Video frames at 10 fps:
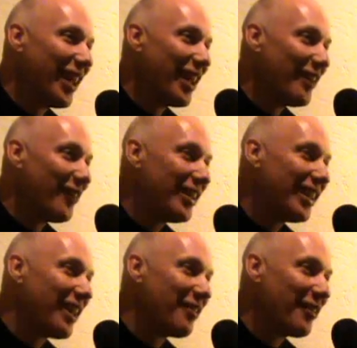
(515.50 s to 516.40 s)
we,
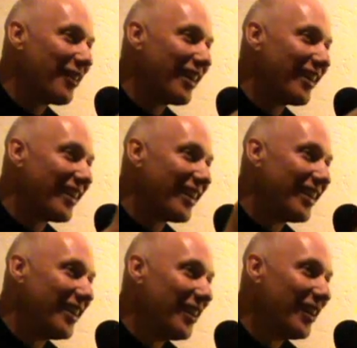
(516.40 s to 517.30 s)
one night we were here
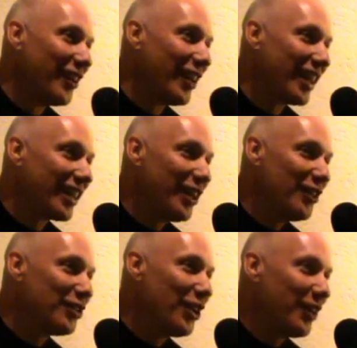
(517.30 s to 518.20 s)
and they're like,
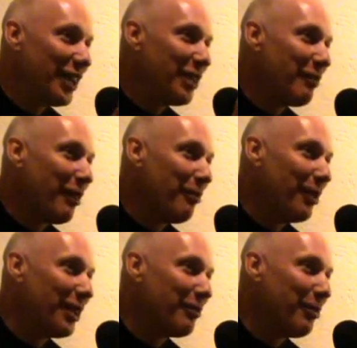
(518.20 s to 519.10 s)
they're joking
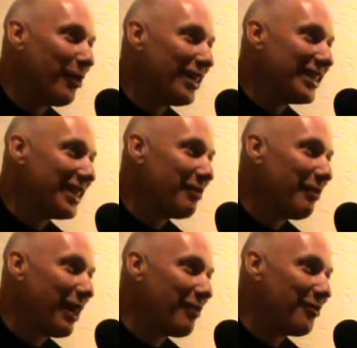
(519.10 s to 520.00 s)
about putting poison
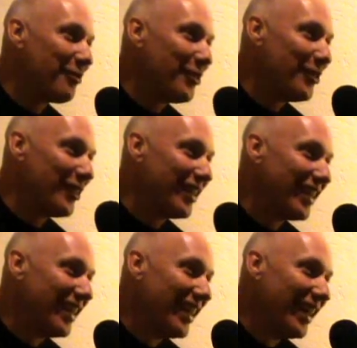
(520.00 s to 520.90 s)
in my food.
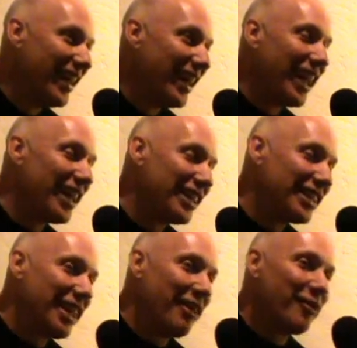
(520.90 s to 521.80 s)
And I
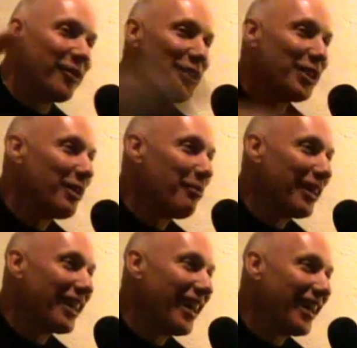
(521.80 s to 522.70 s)
just gave Christian a
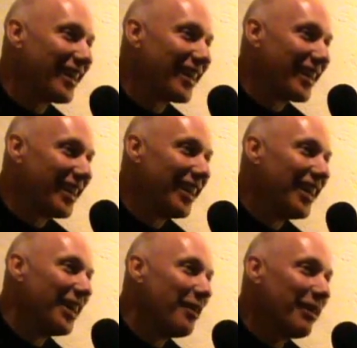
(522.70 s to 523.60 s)
big hug
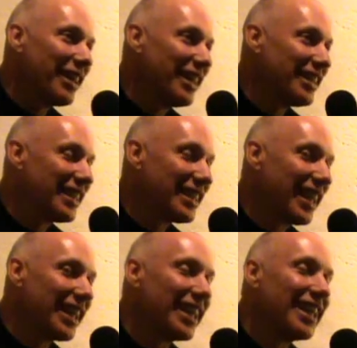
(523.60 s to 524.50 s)
because it's
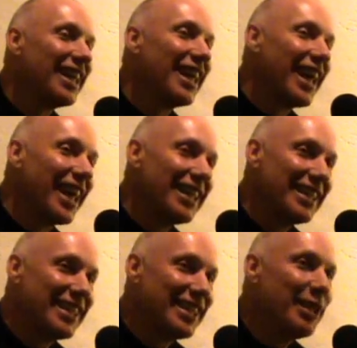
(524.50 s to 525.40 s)
like,
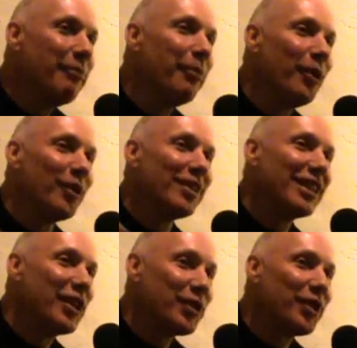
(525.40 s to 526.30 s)
it's
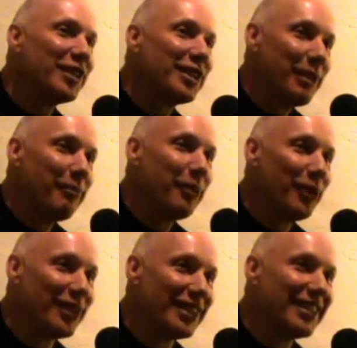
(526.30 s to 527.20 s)
symbols. These are
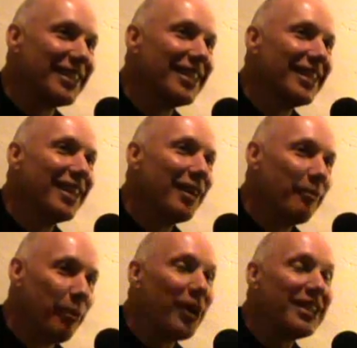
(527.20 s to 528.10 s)
symbols.
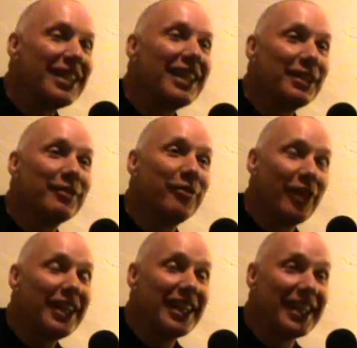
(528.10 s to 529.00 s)
poison is
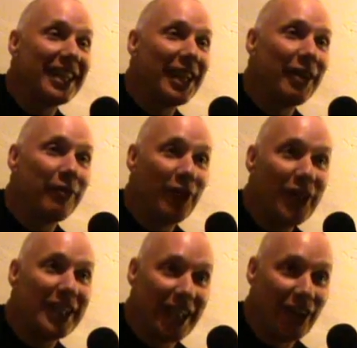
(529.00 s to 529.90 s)
funny in a
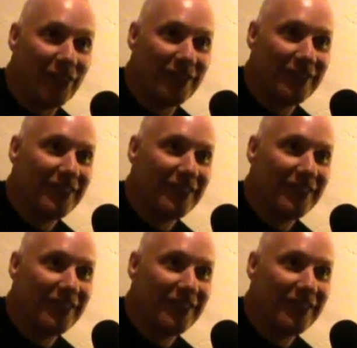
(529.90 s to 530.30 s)
fairy tale.